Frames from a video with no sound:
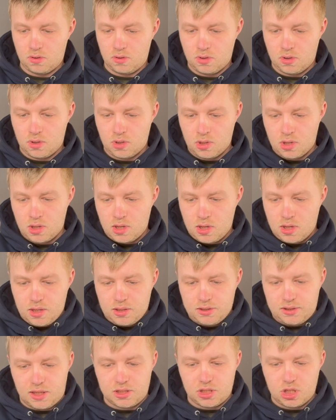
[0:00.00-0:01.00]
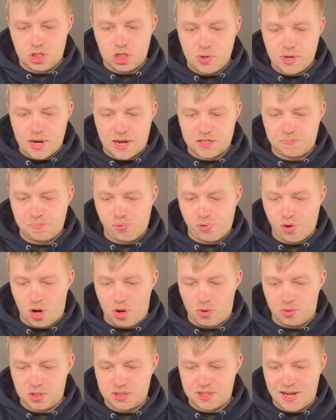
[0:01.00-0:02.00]
it says UNAS
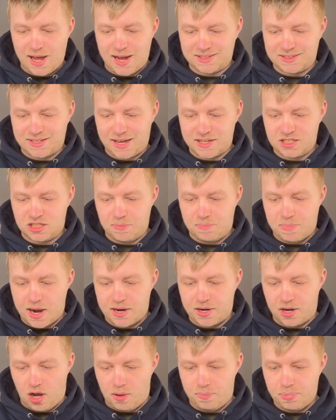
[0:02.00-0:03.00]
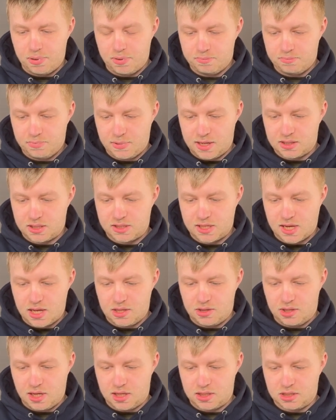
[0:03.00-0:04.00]
Pro select data to backup. Let's say
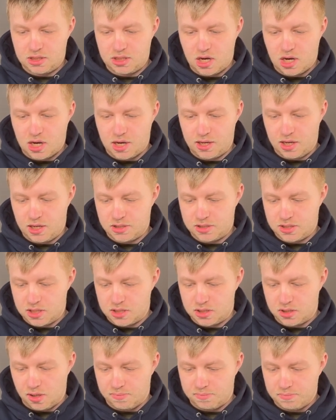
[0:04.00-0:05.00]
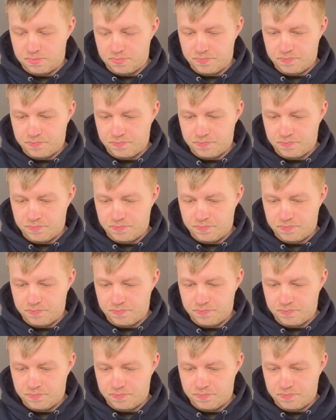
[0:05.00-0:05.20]
the entire system.